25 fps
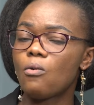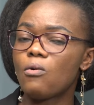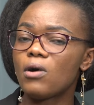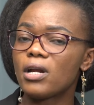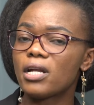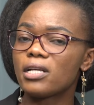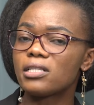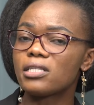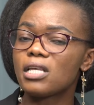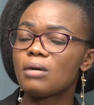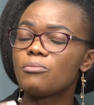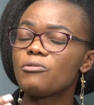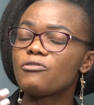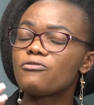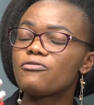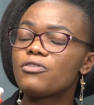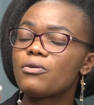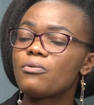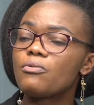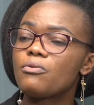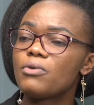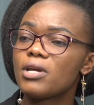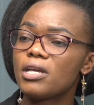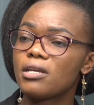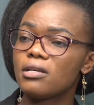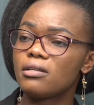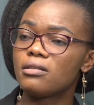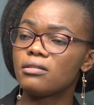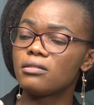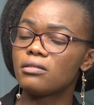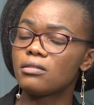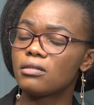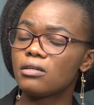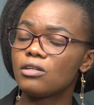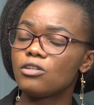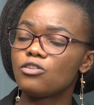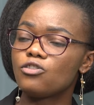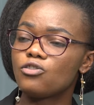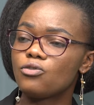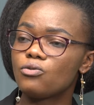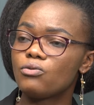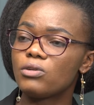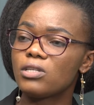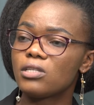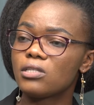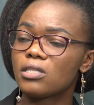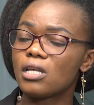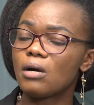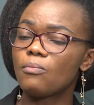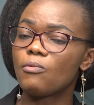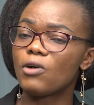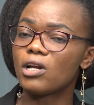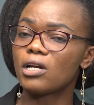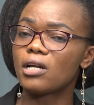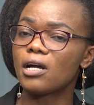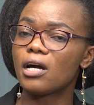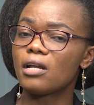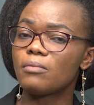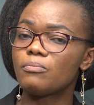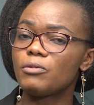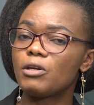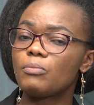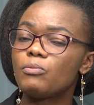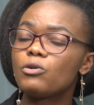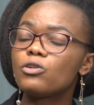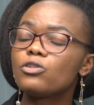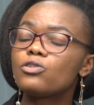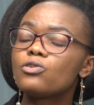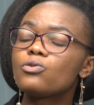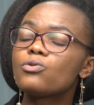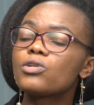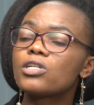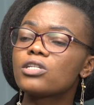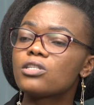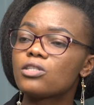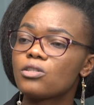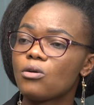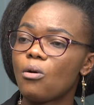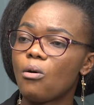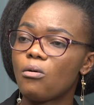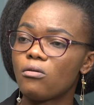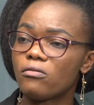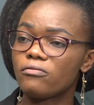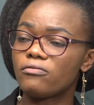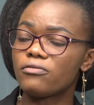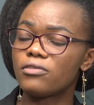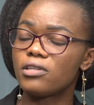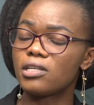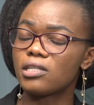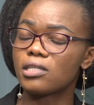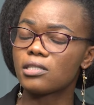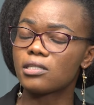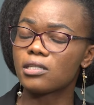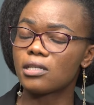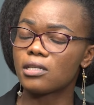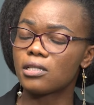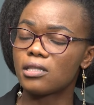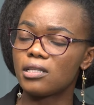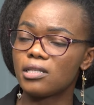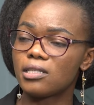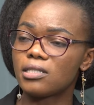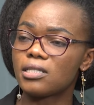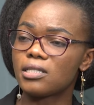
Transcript: What are some of the ways into which someone can be able to resolve the